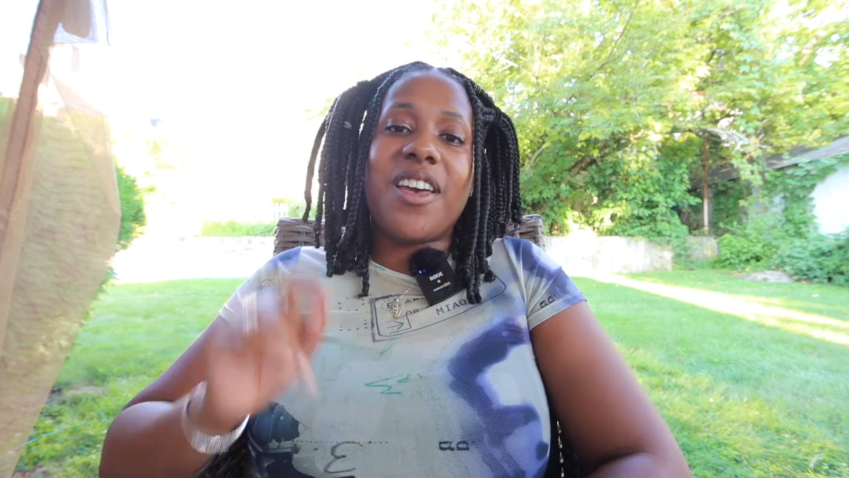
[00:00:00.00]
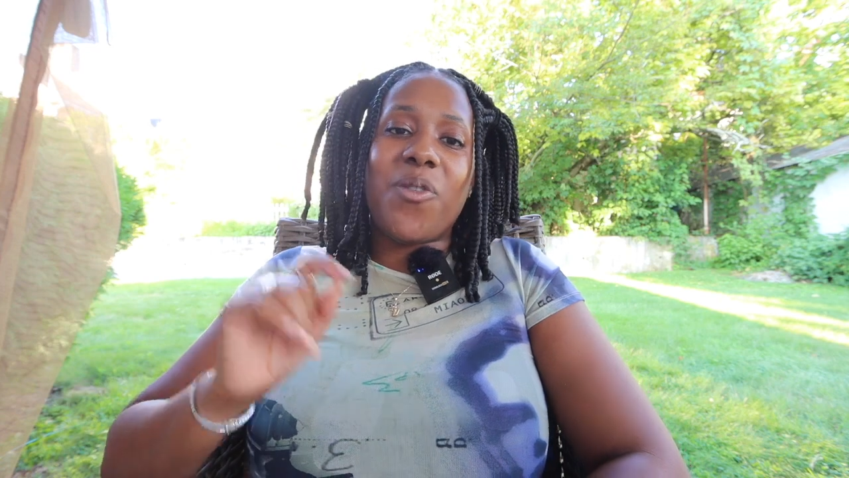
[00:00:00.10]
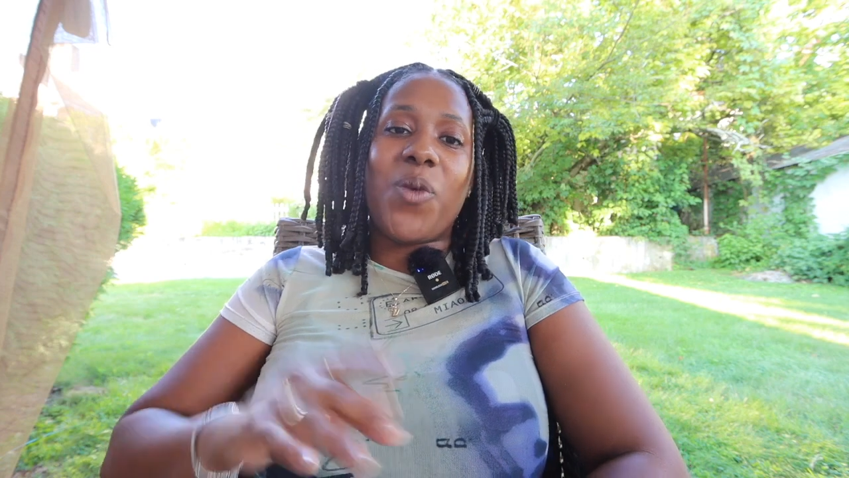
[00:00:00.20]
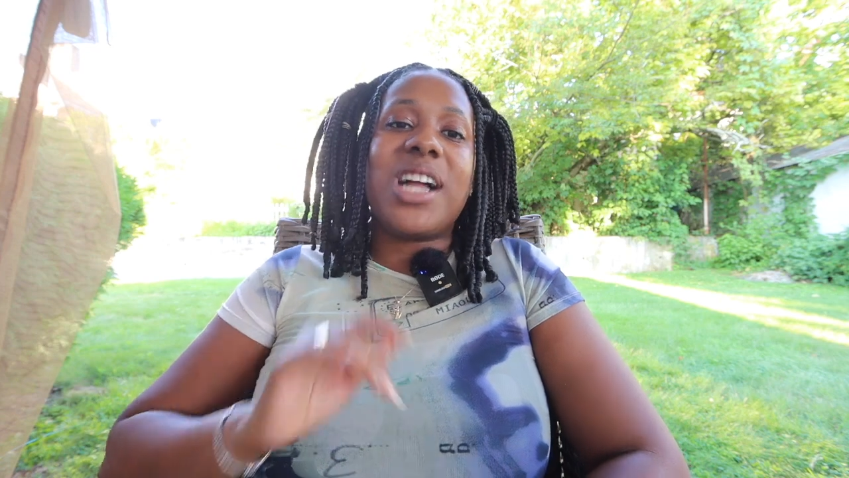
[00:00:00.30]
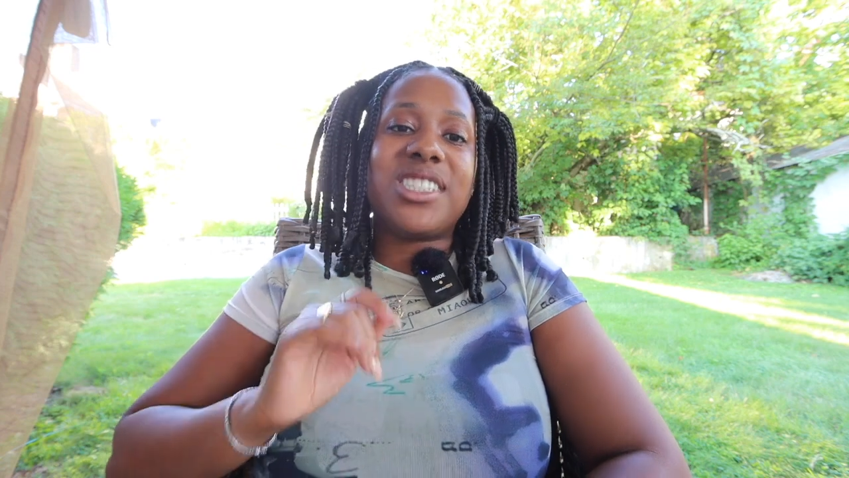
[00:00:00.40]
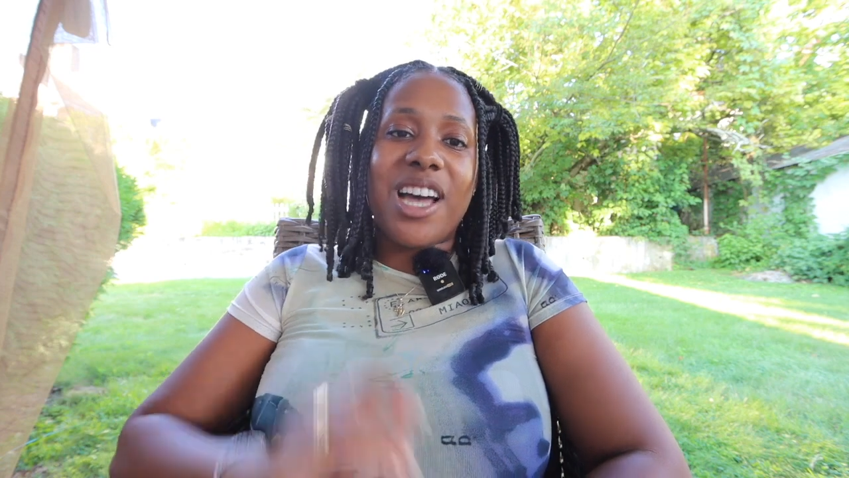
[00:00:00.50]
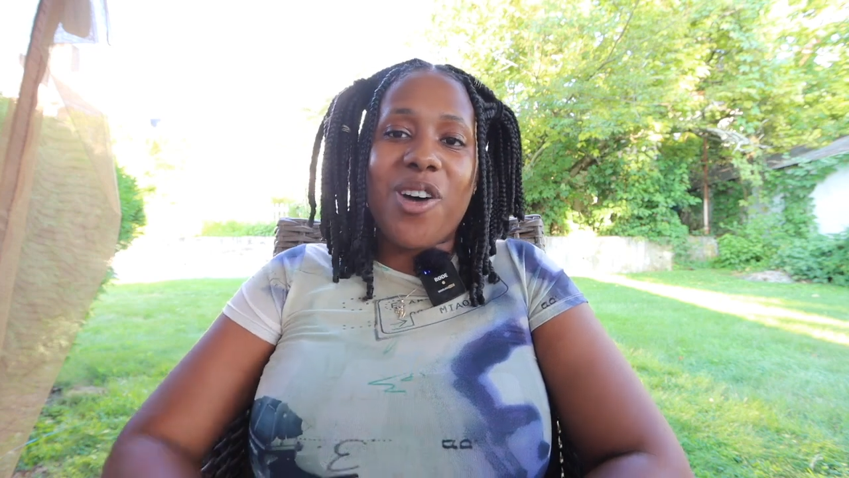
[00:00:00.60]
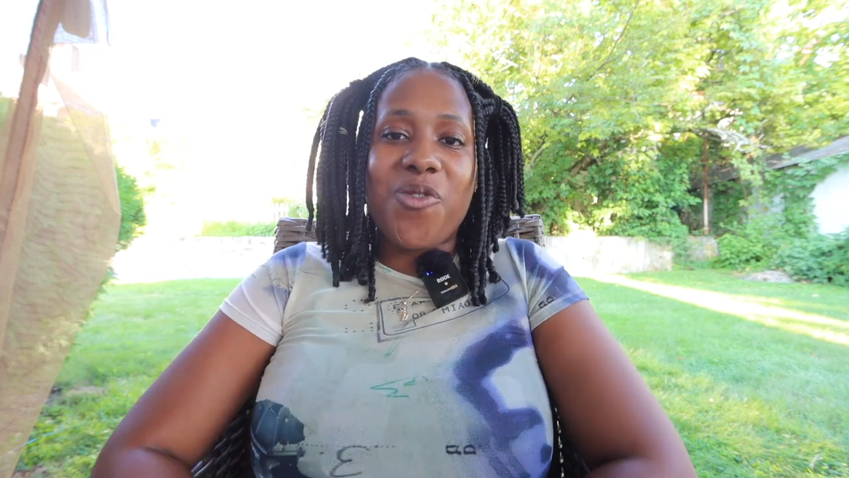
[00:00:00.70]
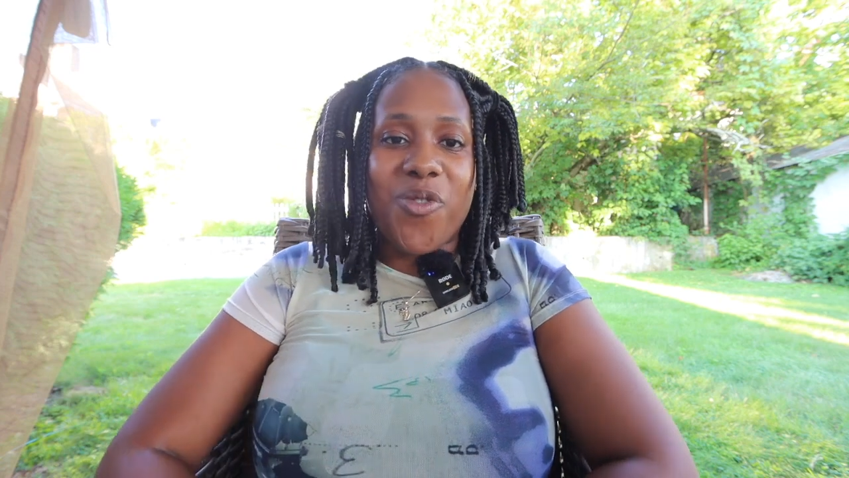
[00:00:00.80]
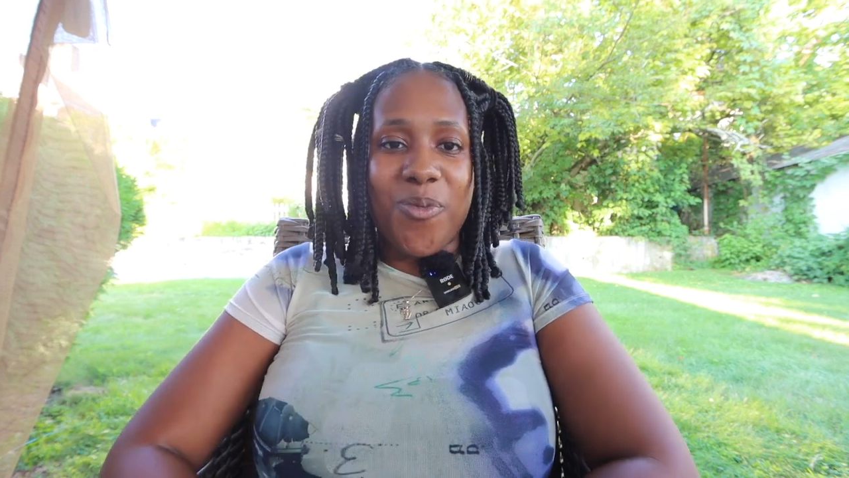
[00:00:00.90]
and watch
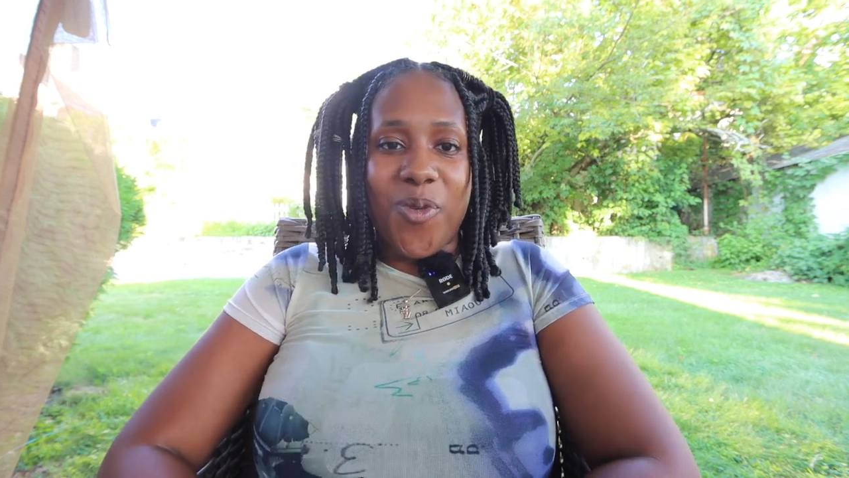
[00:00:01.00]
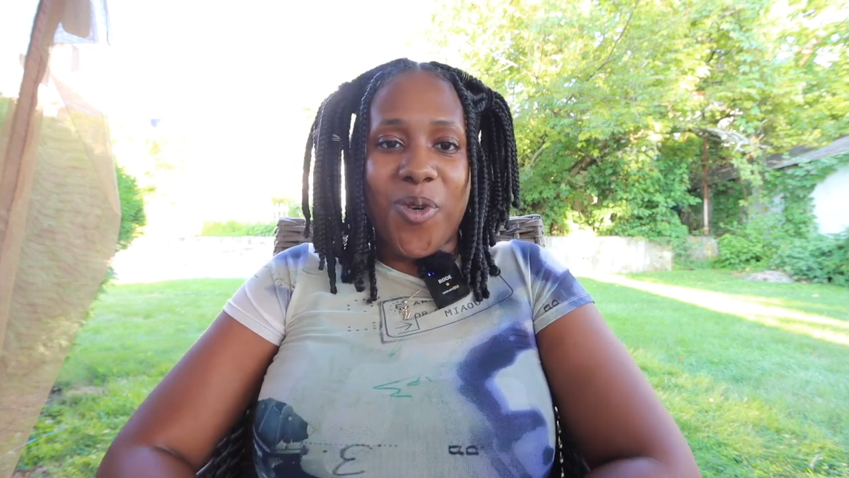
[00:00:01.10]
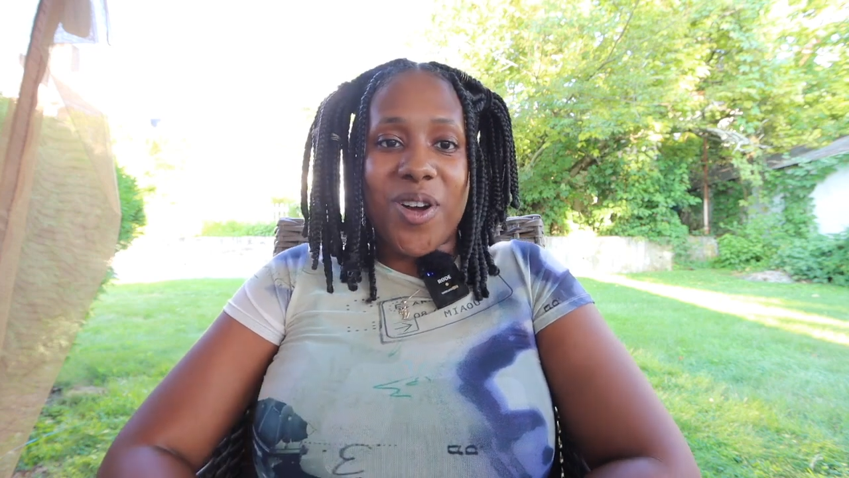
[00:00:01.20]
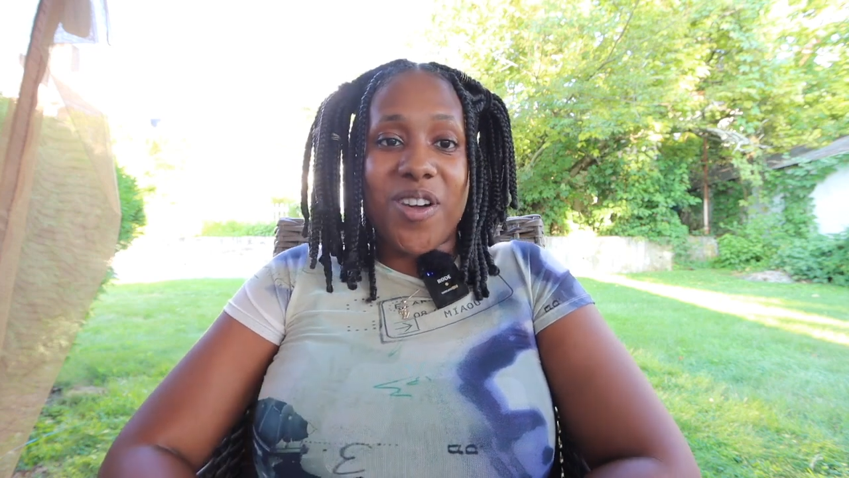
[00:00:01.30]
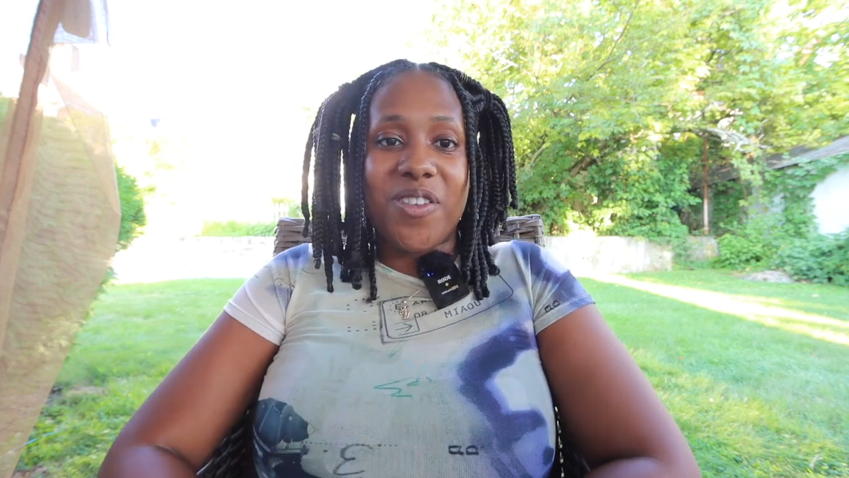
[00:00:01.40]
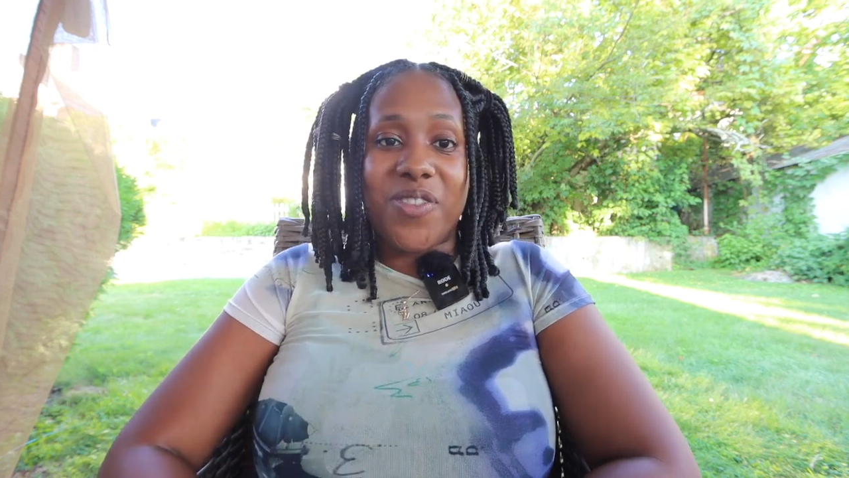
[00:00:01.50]
out for more